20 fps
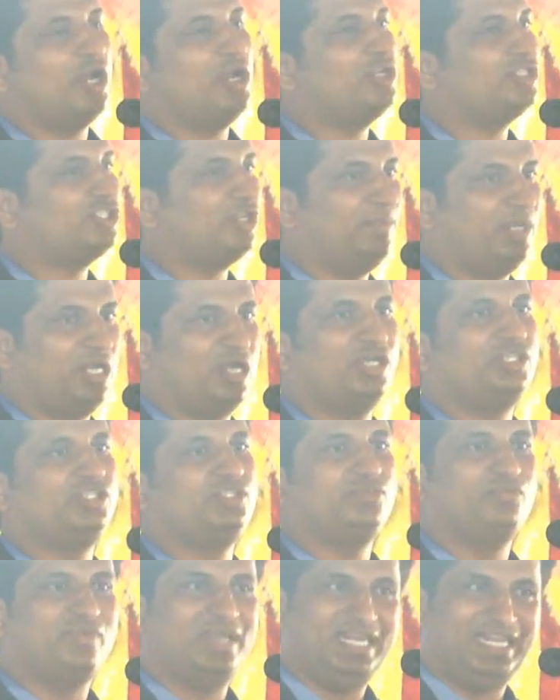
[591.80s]
also belong to
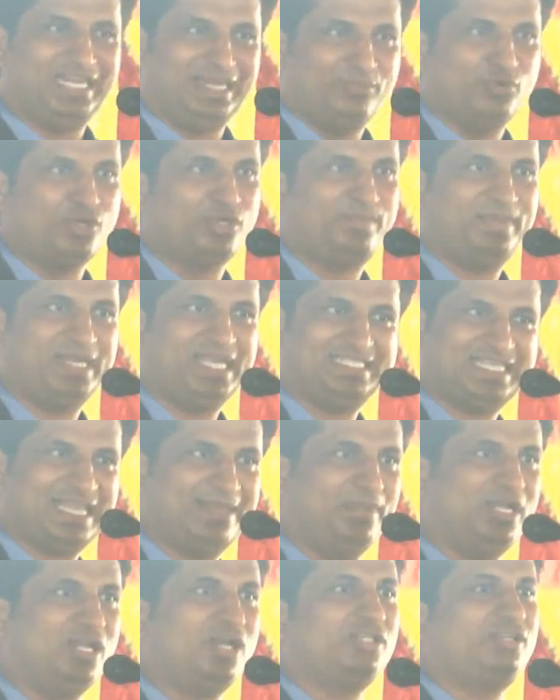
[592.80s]
a very remote place. I
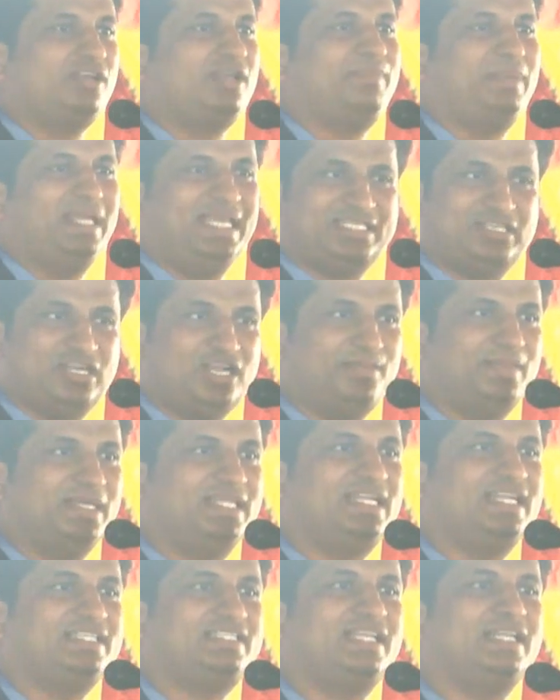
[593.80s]
belong to a place called
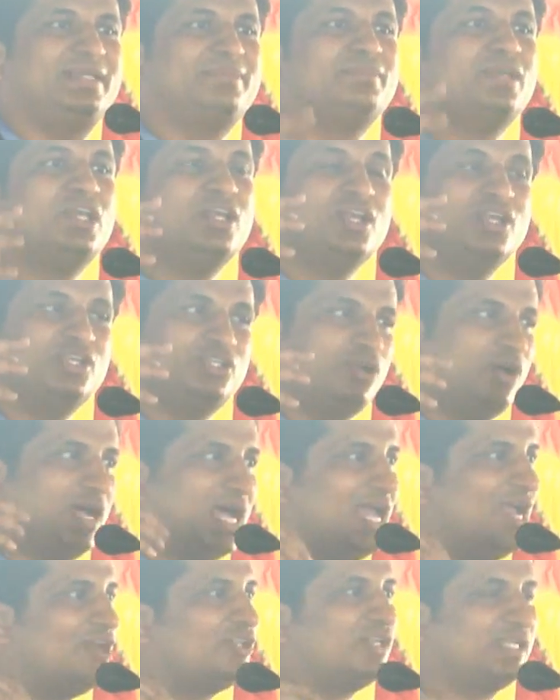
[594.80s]
Bhadrachalam. So
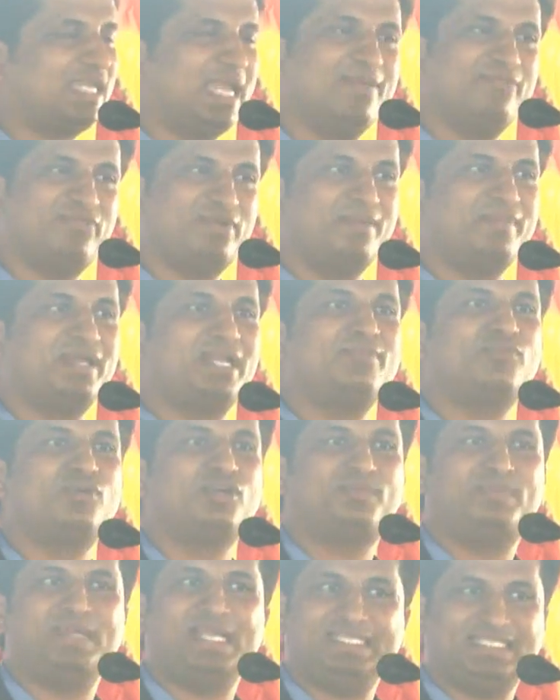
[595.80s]
I also came from a
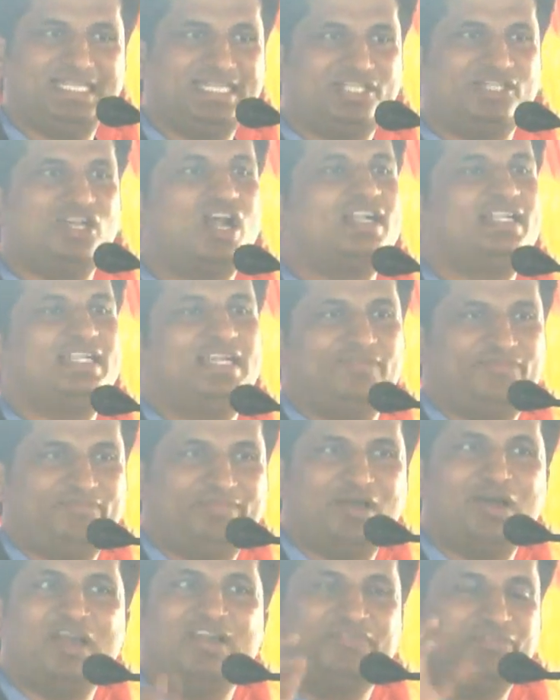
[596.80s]
remote place. It's not tough.
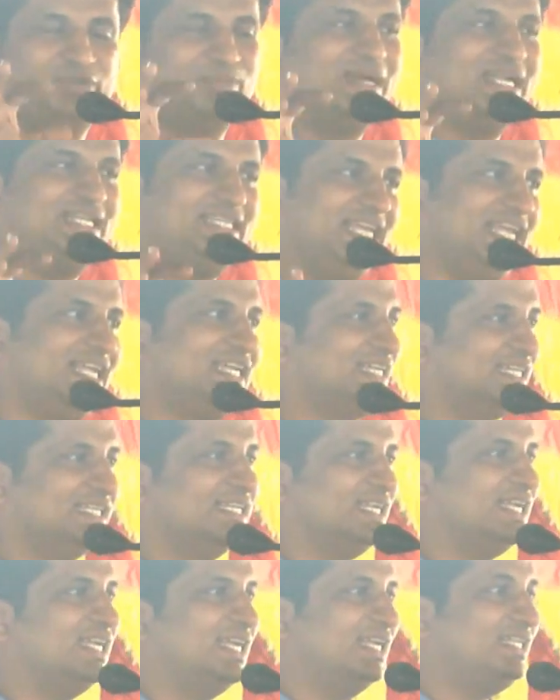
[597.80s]
All of you might think
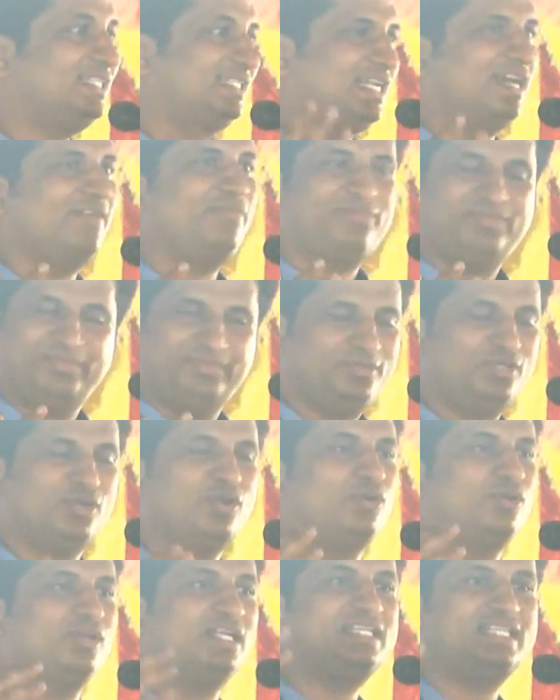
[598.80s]
it's tough.
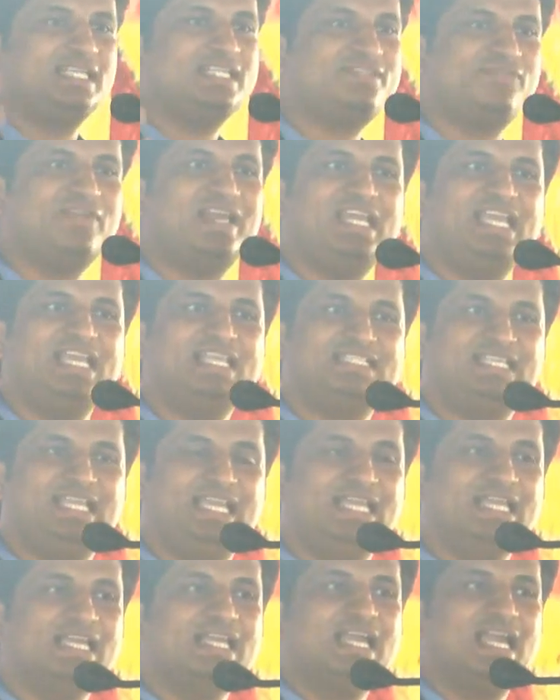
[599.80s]
No, it's very
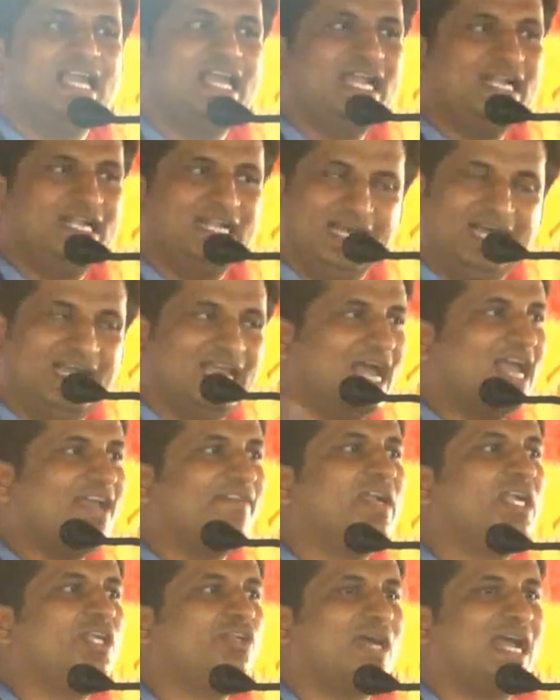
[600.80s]
easy. And I
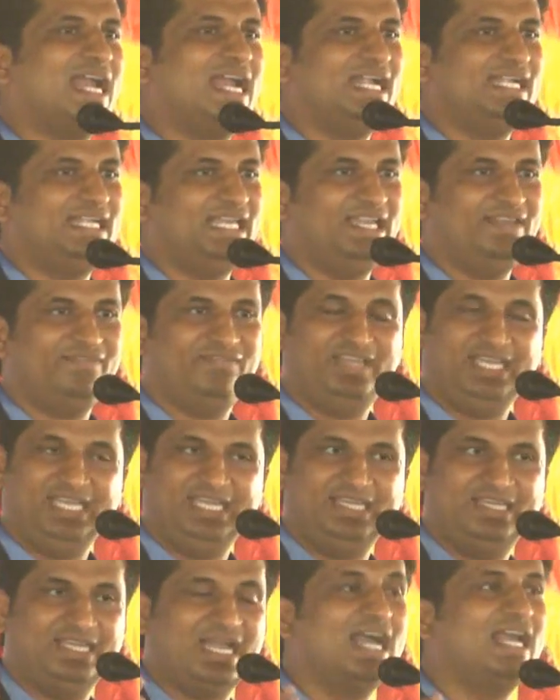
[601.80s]
went to IIT.
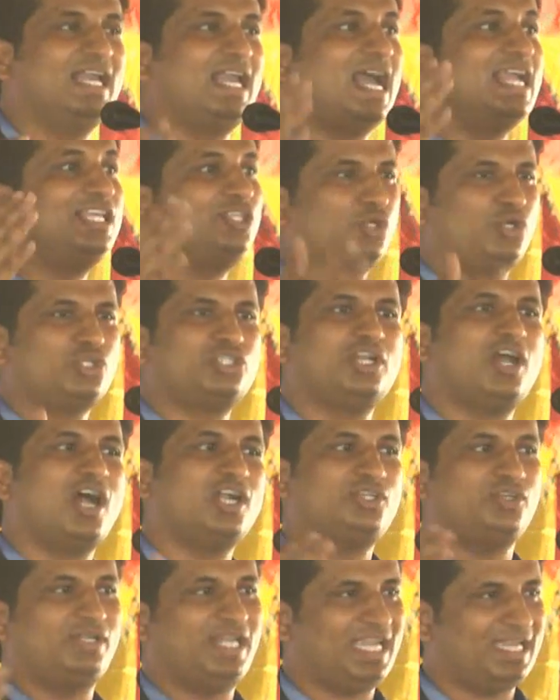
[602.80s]
I chose
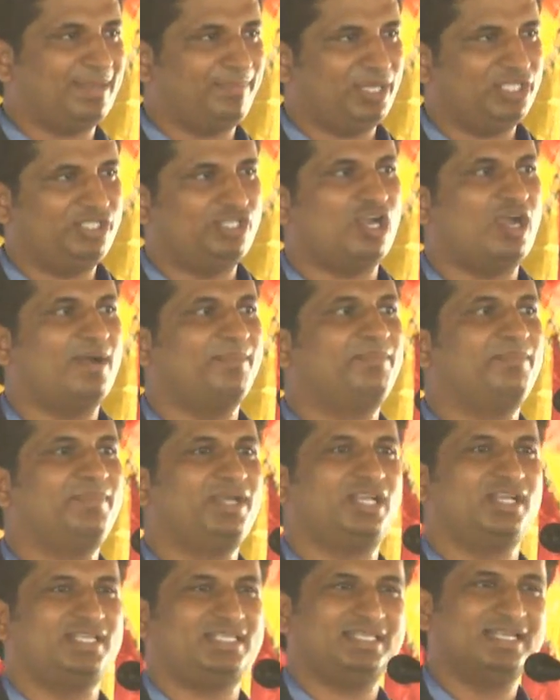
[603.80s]
not to take up a job
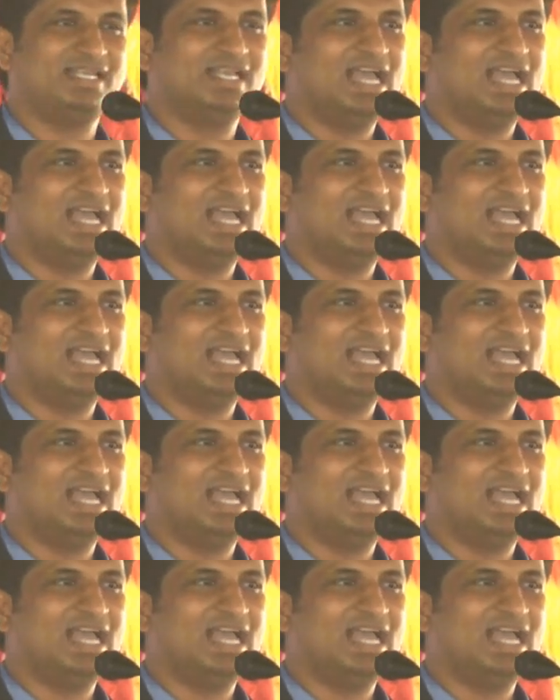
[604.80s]
because